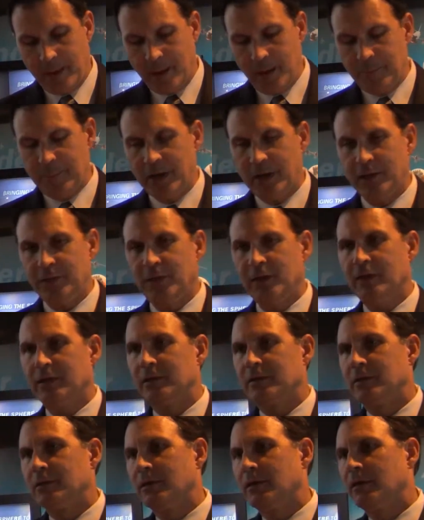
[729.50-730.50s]
But I think
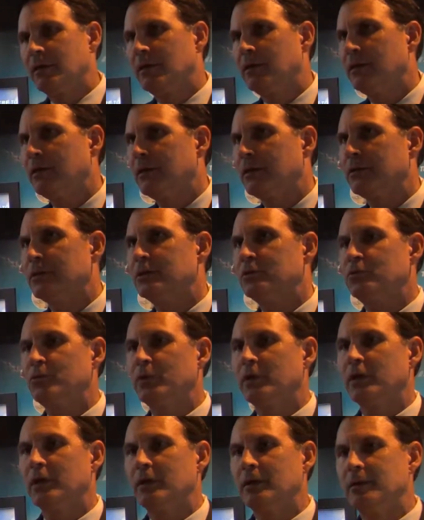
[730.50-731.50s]
that this
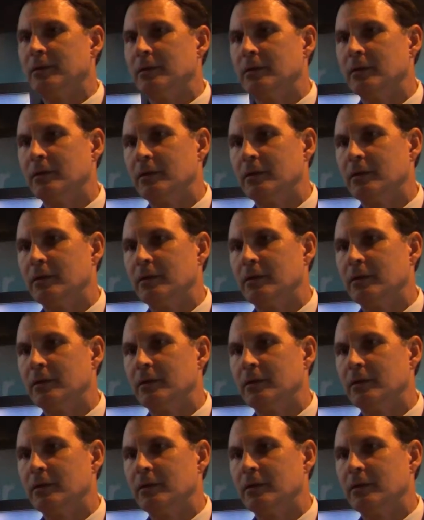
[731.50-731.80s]
really